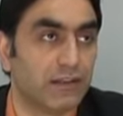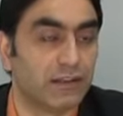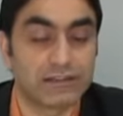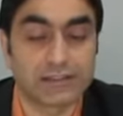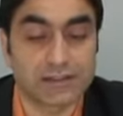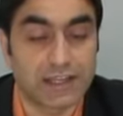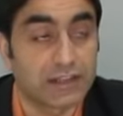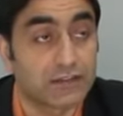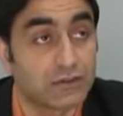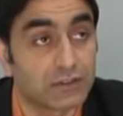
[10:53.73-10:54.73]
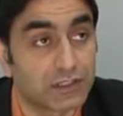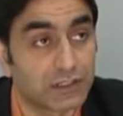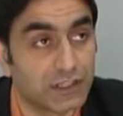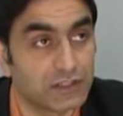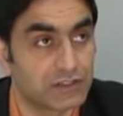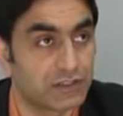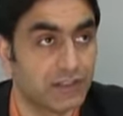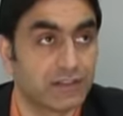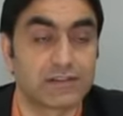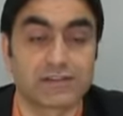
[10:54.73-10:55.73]
understand your creation,
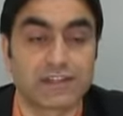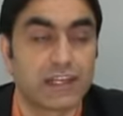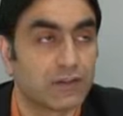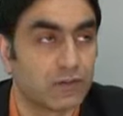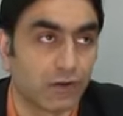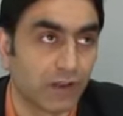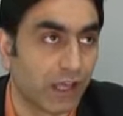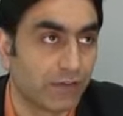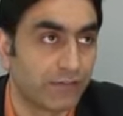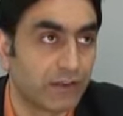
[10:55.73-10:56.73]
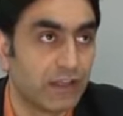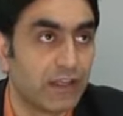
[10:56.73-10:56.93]
understand your life.